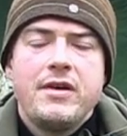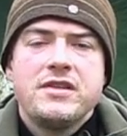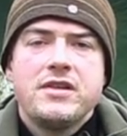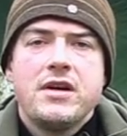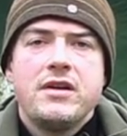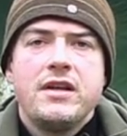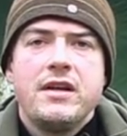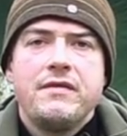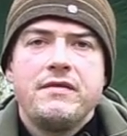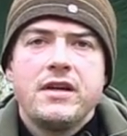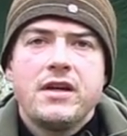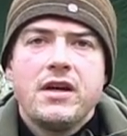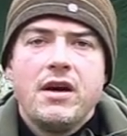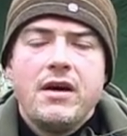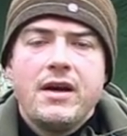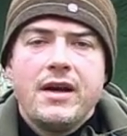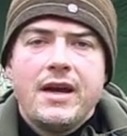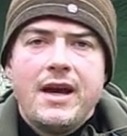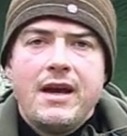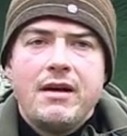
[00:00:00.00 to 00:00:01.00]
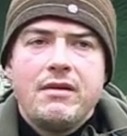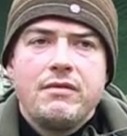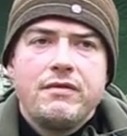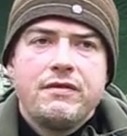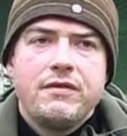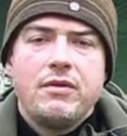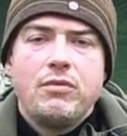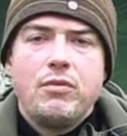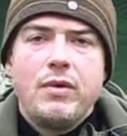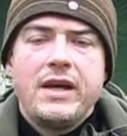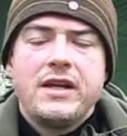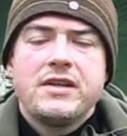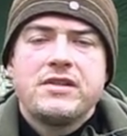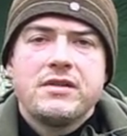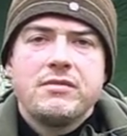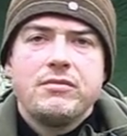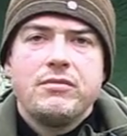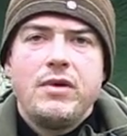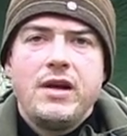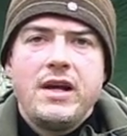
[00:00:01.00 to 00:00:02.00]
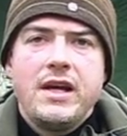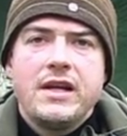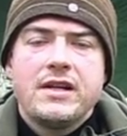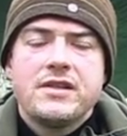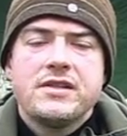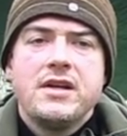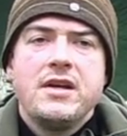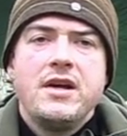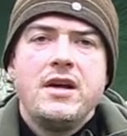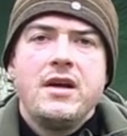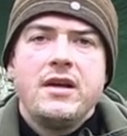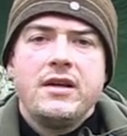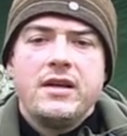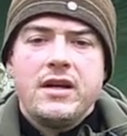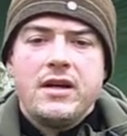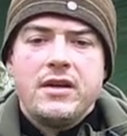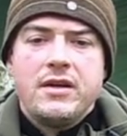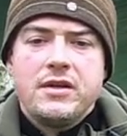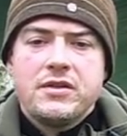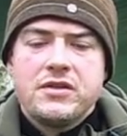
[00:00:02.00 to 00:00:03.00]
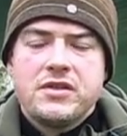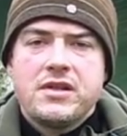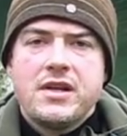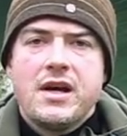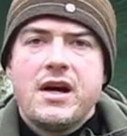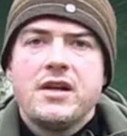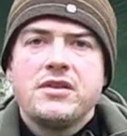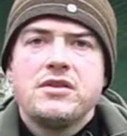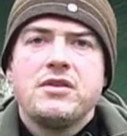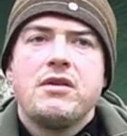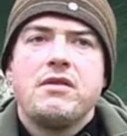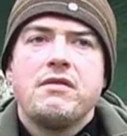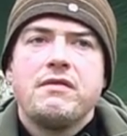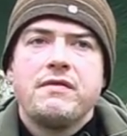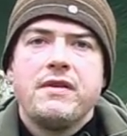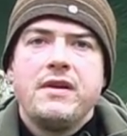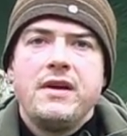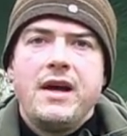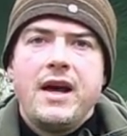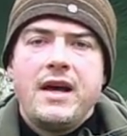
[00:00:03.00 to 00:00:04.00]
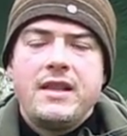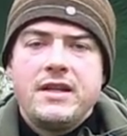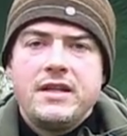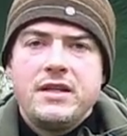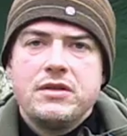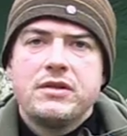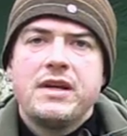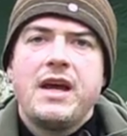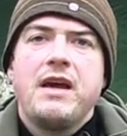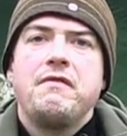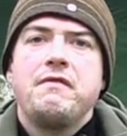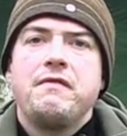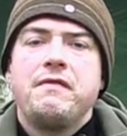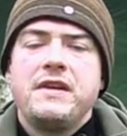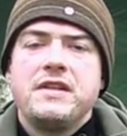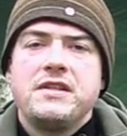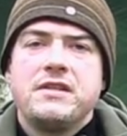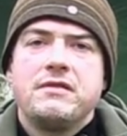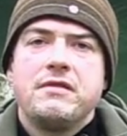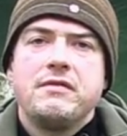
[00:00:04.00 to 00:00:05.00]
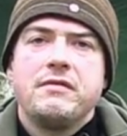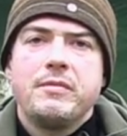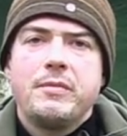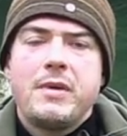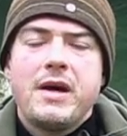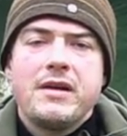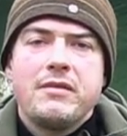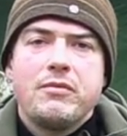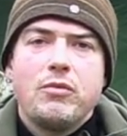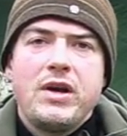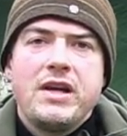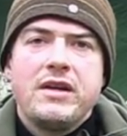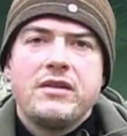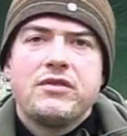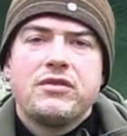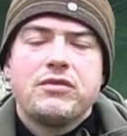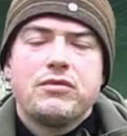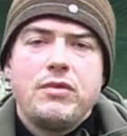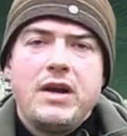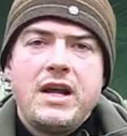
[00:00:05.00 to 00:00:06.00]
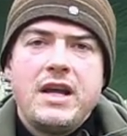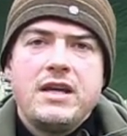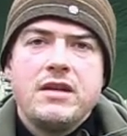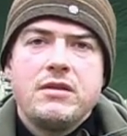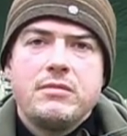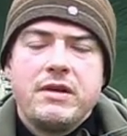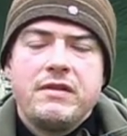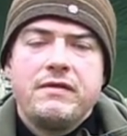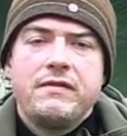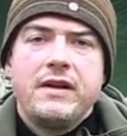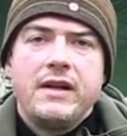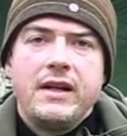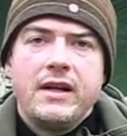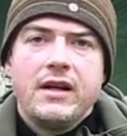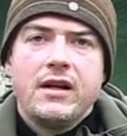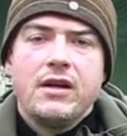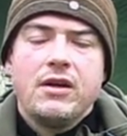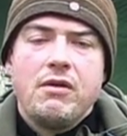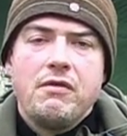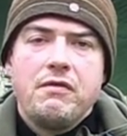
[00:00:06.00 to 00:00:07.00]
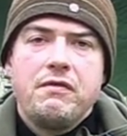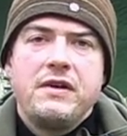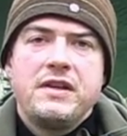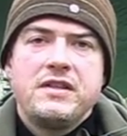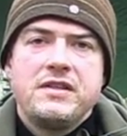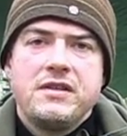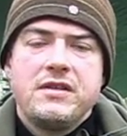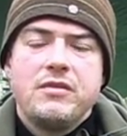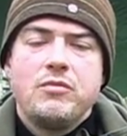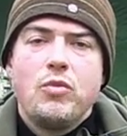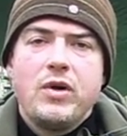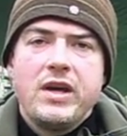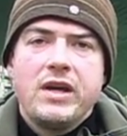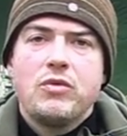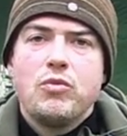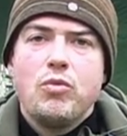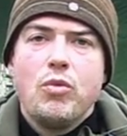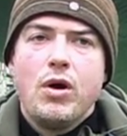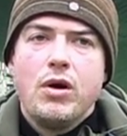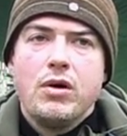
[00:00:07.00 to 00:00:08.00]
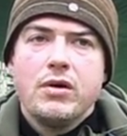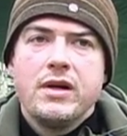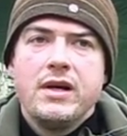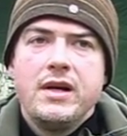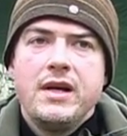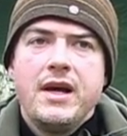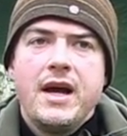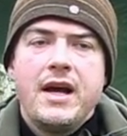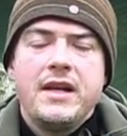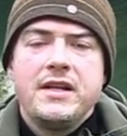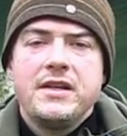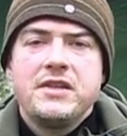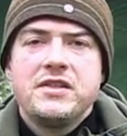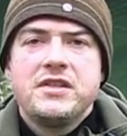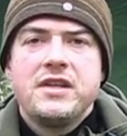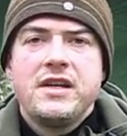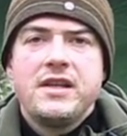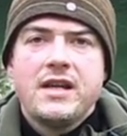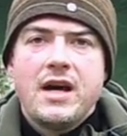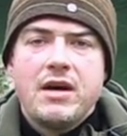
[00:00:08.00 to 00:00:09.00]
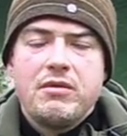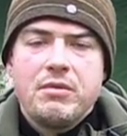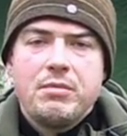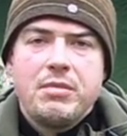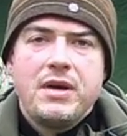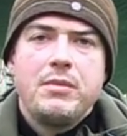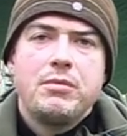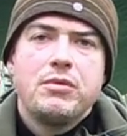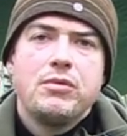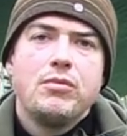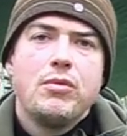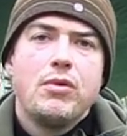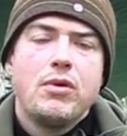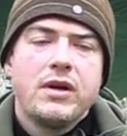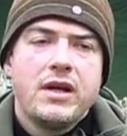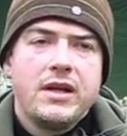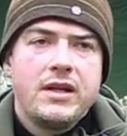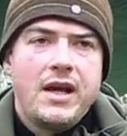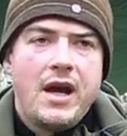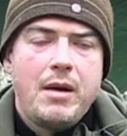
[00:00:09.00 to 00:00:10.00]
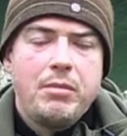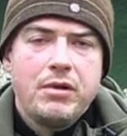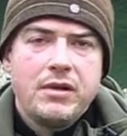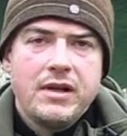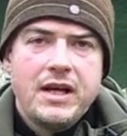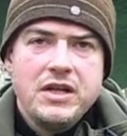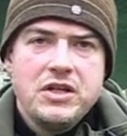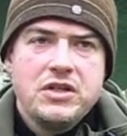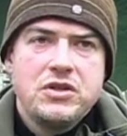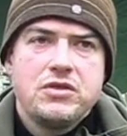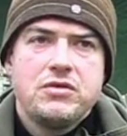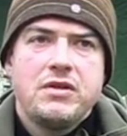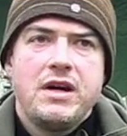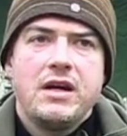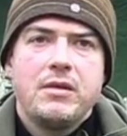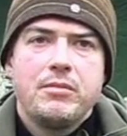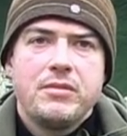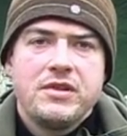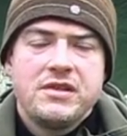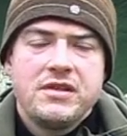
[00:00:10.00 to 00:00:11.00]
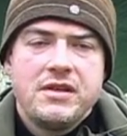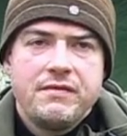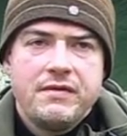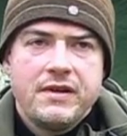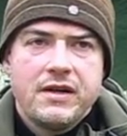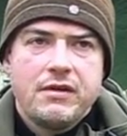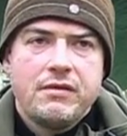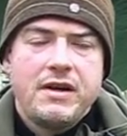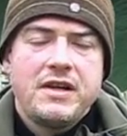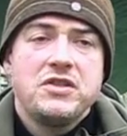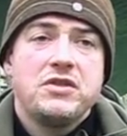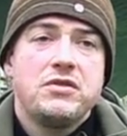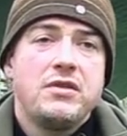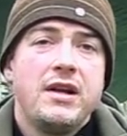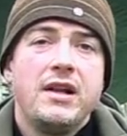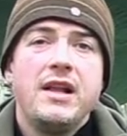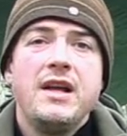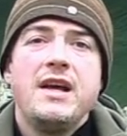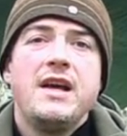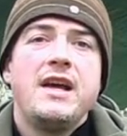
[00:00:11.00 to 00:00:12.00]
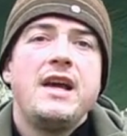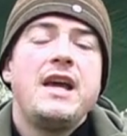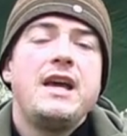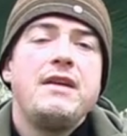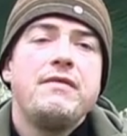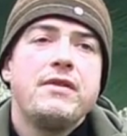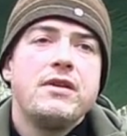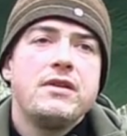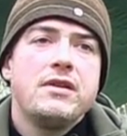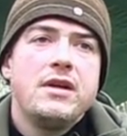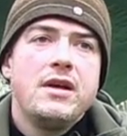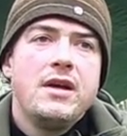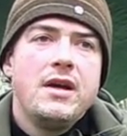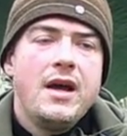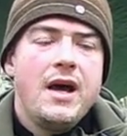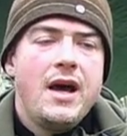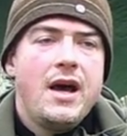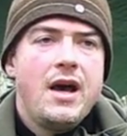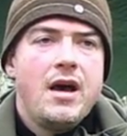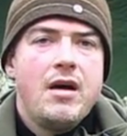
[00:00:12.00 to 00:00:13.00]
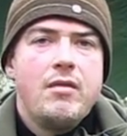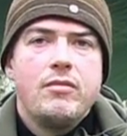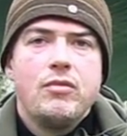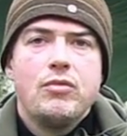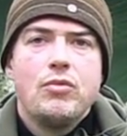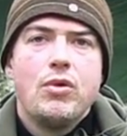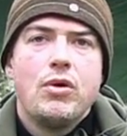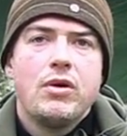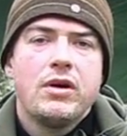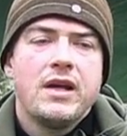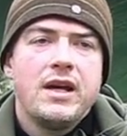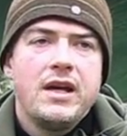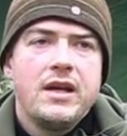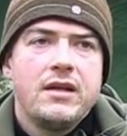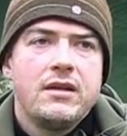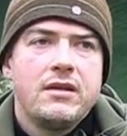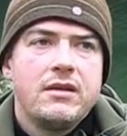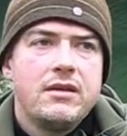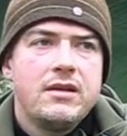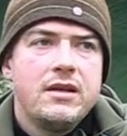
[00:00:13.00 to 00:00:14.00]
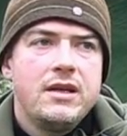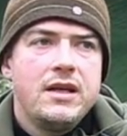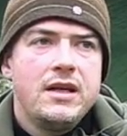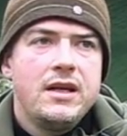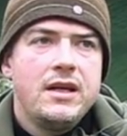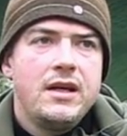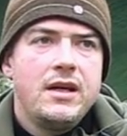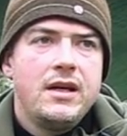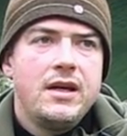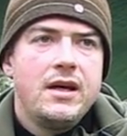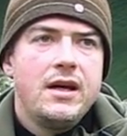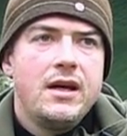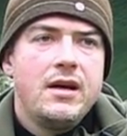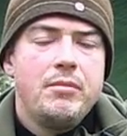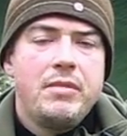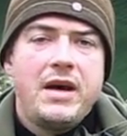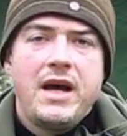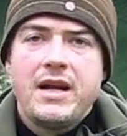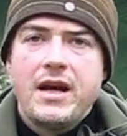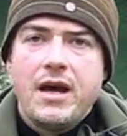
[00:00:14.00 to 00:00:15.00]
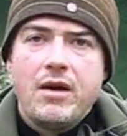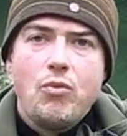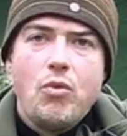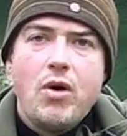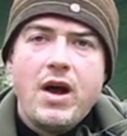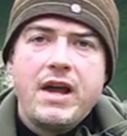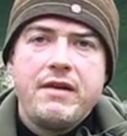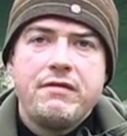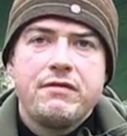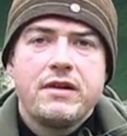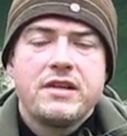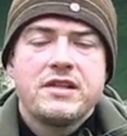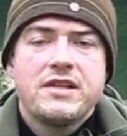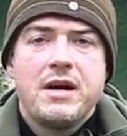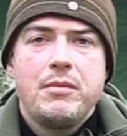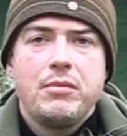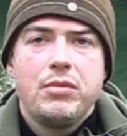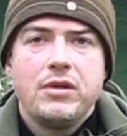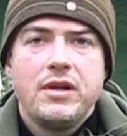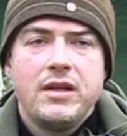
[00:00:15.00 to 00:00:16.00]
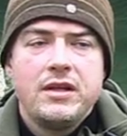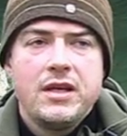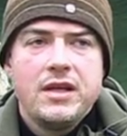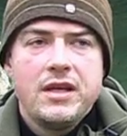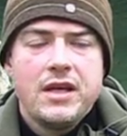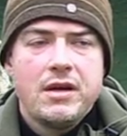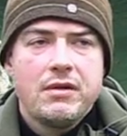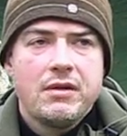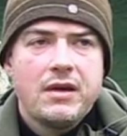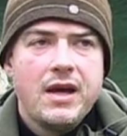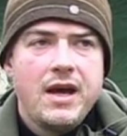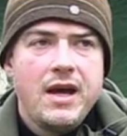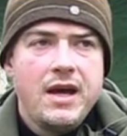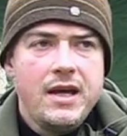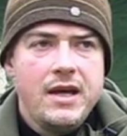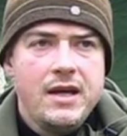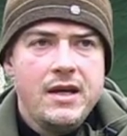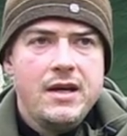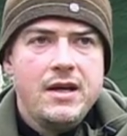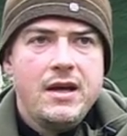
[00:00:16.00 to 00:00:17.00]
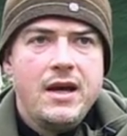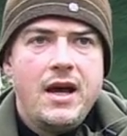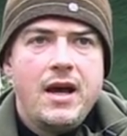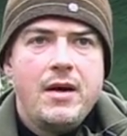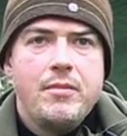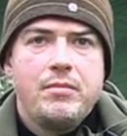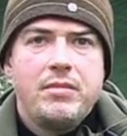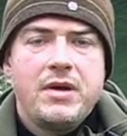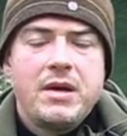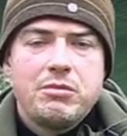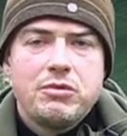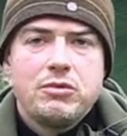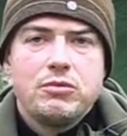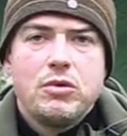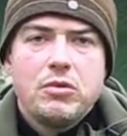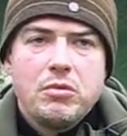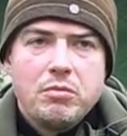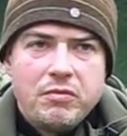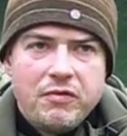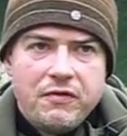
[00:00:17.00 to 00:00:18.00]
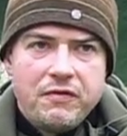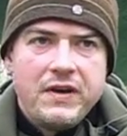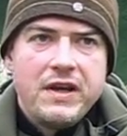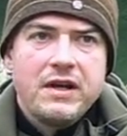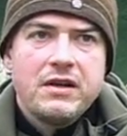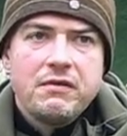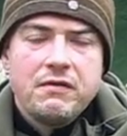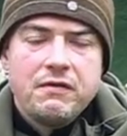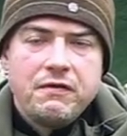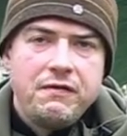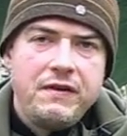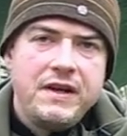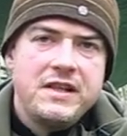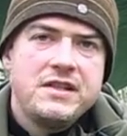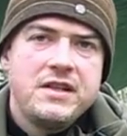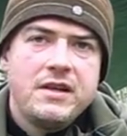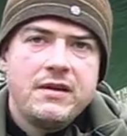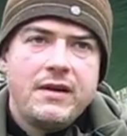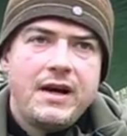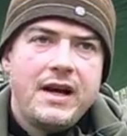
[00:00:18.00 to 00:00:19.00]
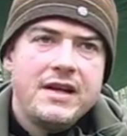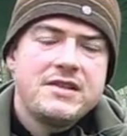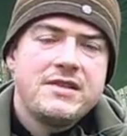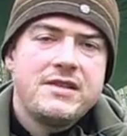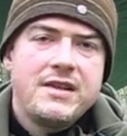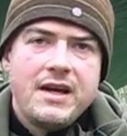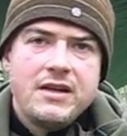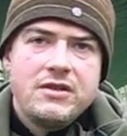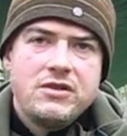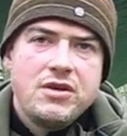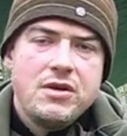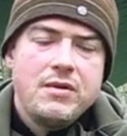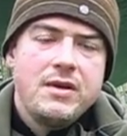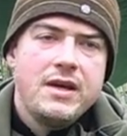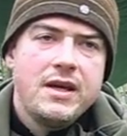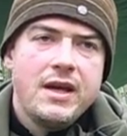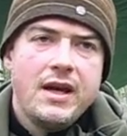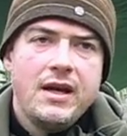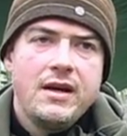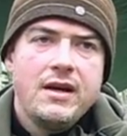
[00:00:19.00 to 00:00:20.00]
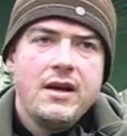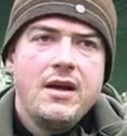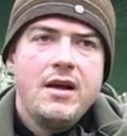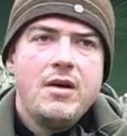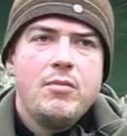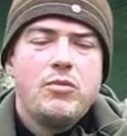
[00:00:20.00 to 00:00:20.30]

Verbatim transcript: It's only if you're going out for weeks and weeks, you know, you'll start off and then you'll get fitter, and by week 3 you'll be feeling a lot fitter than week 1. And you see that with people walking the Appalachian Trail, Pacific Crest Trail, even walking the Pennine Way, for example, in the UK. People will feel fitter as they're doing it.